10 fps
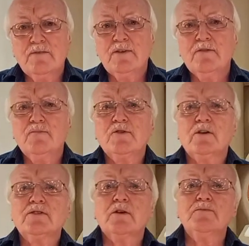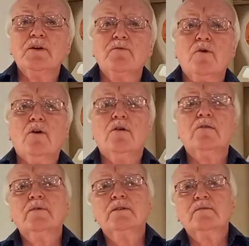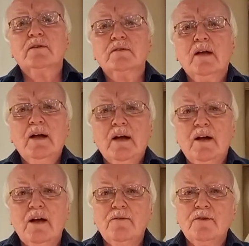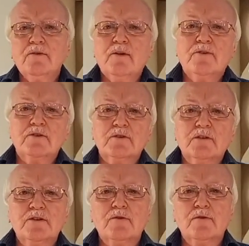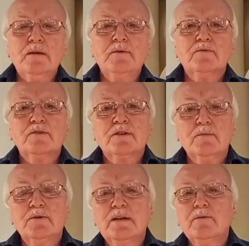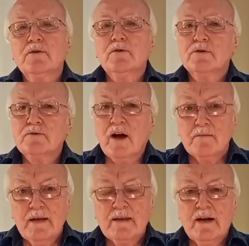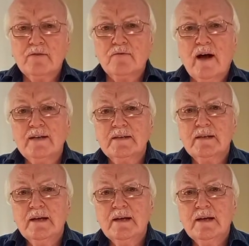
If they've got something wrong with, with uh, uh if, there's a disagreement with someone, they will go and try and make that right.